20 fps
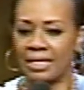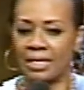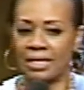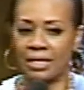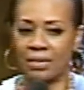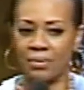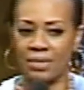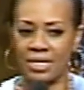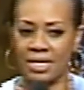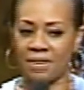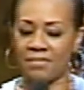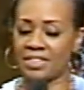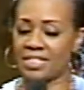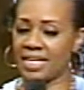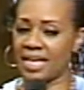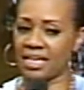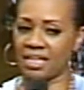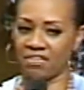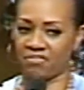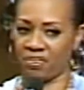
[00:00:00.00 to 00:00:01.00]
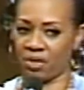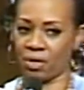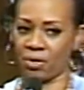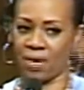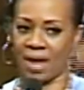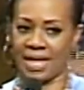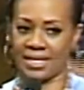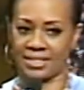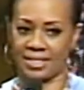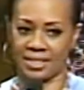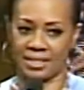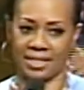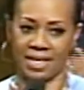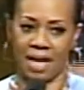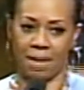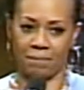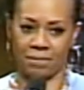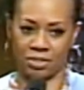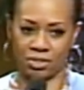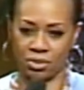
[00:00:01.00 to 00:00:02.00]
We never take it for granted the
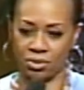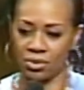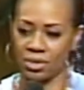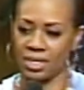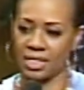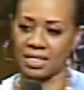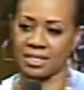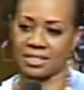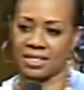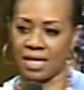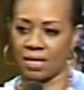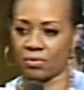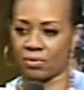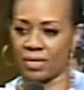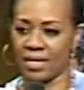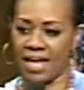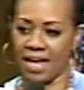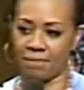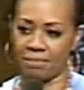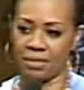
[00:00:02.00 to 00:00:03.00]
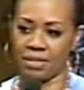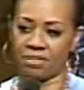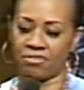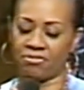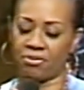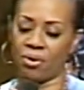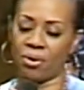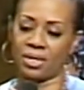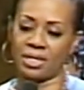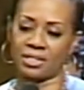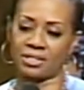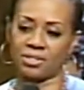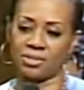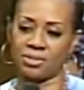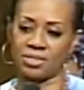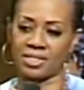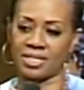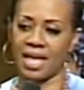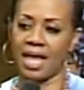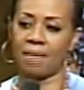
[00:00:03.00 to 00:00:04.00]
opportunities that we have been afforded to
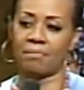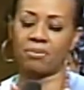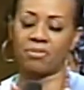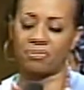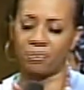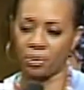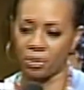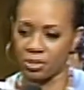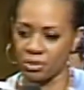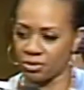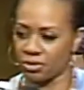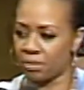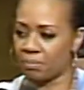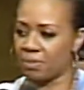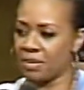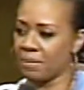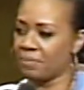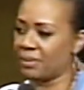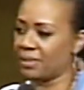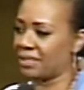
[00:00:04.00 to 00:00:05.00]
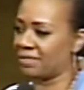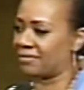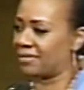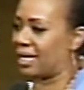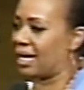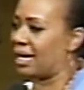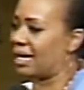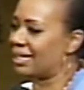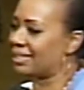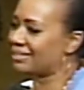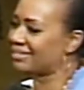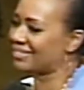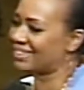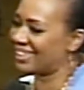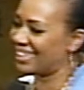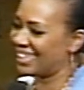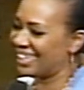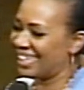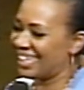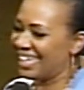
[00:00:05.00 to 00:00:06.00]
stand before you, the people of God,
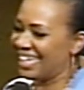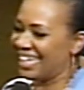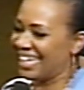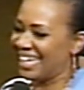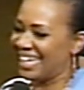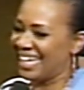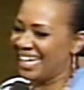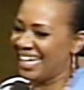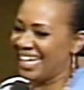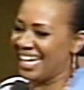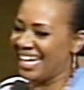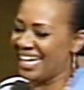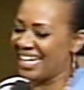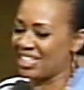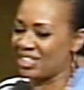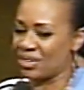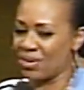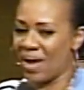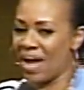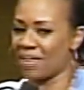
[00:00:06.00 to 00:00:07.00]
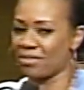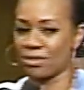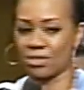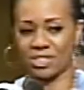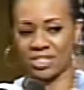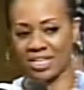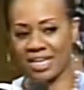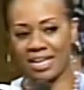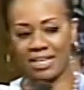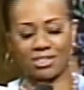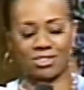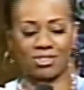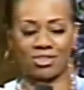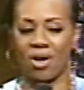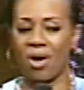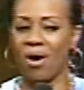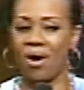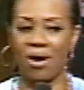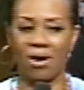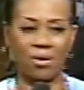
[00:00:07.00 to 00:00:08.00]
and to either sing a
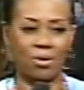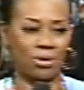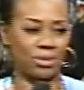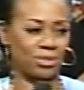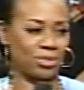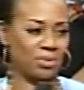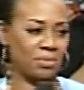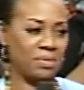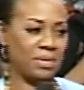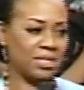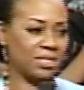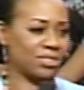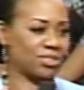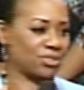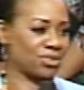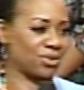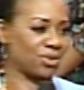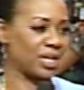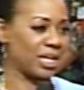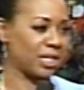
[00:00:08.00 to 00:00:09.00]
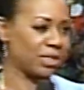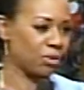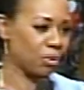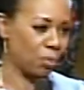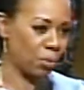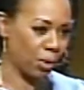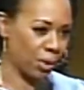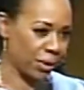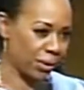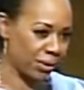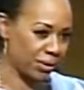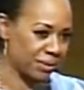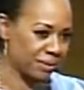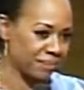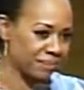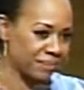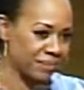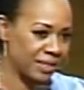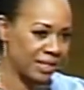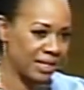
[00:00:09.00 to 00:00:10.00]
song or to minister in the word.
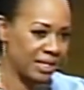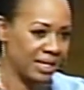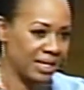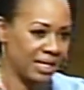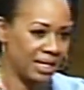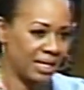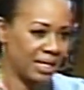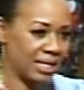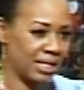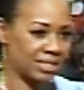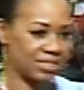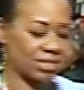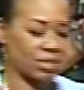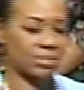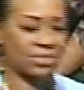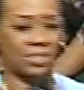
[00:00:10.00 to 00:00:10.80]
Let's also